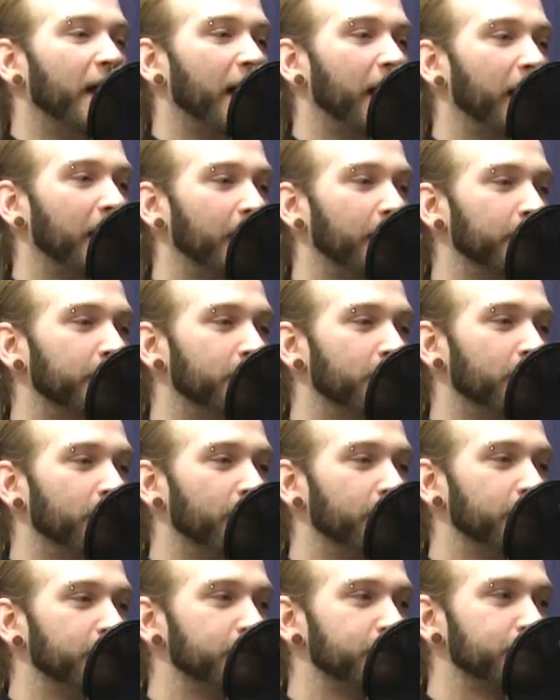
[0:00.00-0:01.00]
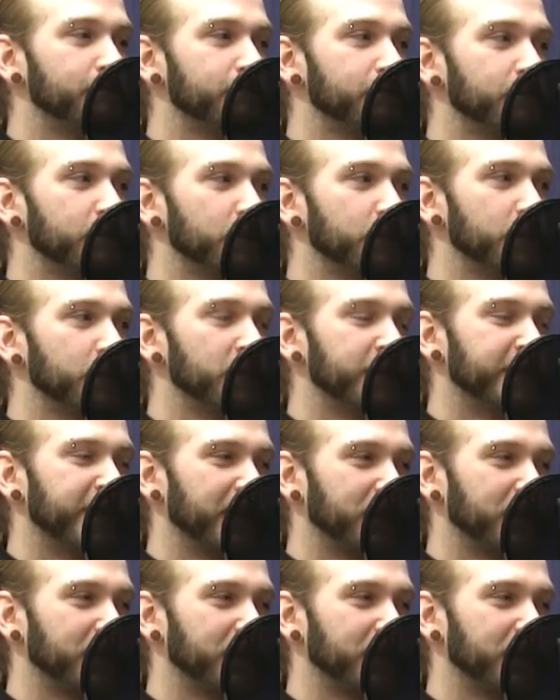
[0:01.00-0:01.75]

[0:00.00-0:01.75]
It's